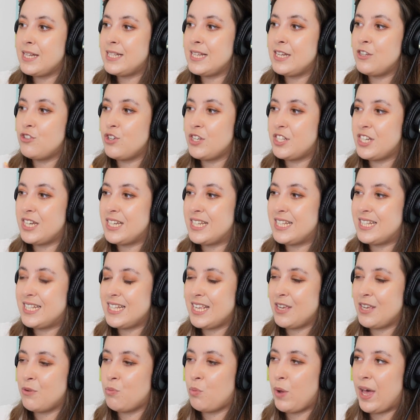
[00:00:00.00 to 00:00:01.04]
it's interesting to
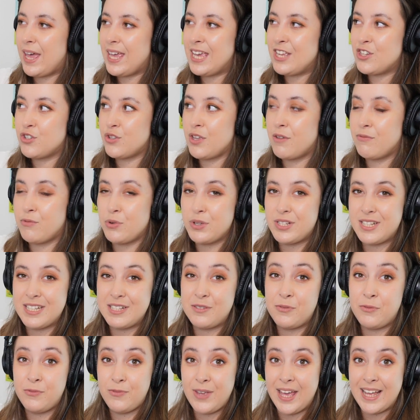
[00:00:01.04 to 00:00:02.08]
see where each of their voices
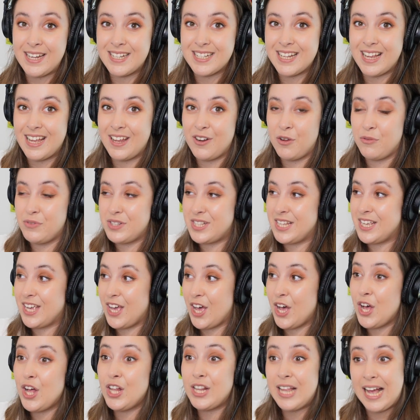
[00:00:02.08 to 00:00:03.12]
fit, and obviously
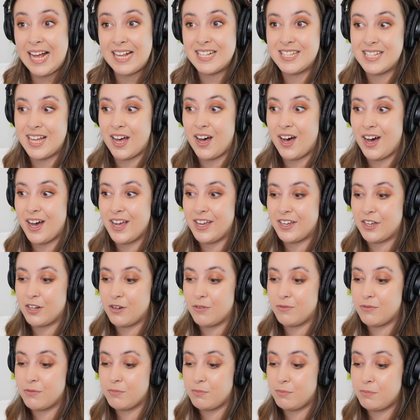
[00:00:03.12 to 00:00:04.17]
Earl has that high
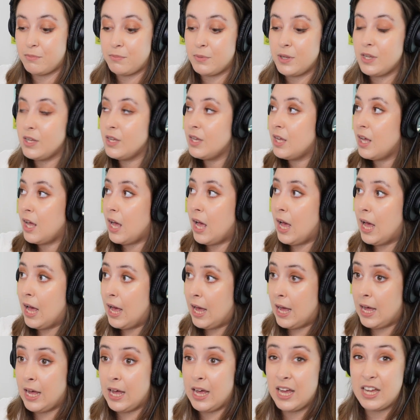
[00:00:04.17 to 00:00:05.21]
kind of
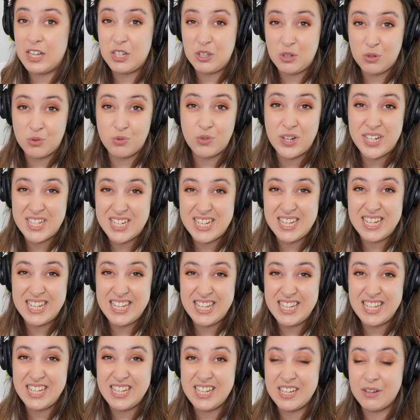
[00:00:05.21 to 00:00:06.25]

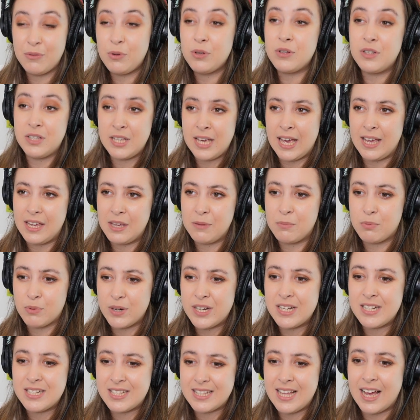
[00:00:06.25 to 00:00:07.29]
gritty, well yeah, he
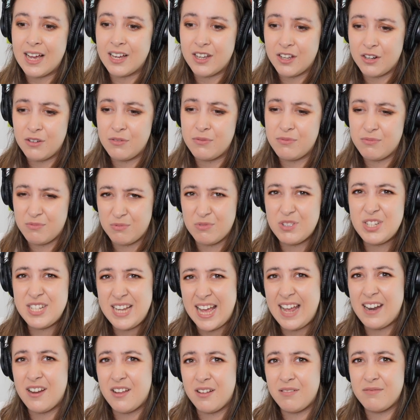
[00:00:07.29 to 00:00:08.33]
brings that kind of
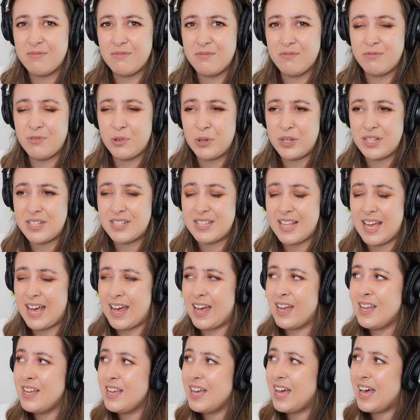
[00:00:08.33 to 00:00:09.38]
tenor voice
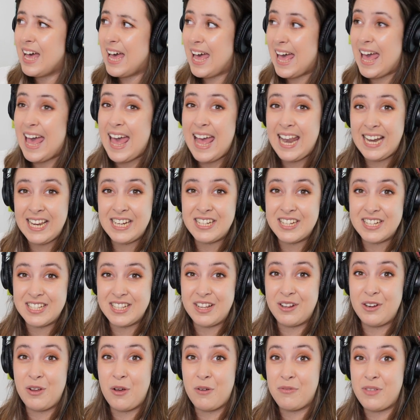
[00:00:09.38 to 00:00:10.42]
there. Ellie does
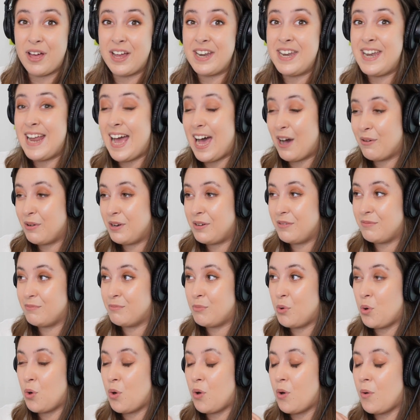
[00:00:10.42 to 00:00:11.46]
a lot of that now in
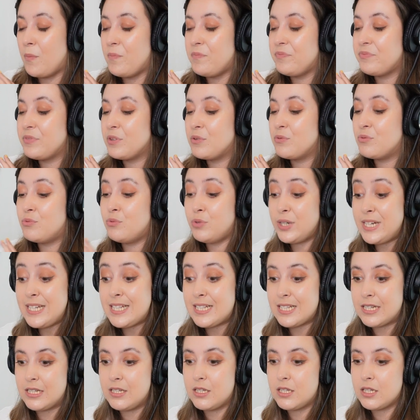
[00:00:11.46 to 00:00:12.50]
more
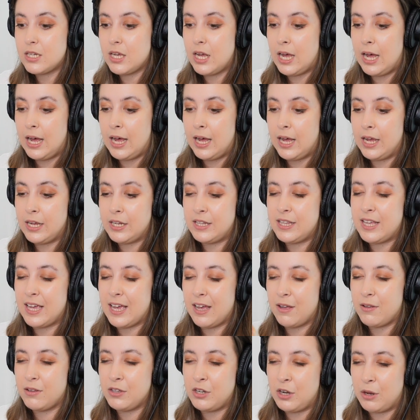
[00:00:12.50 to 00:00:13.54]
recent, they
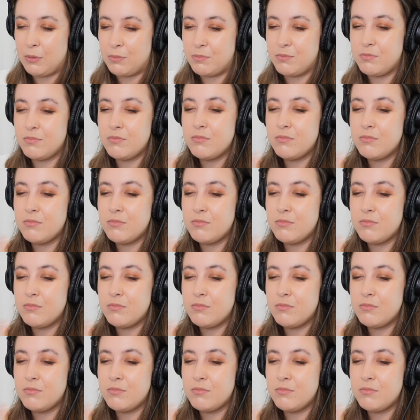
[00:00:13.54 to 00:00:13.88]
have, you know,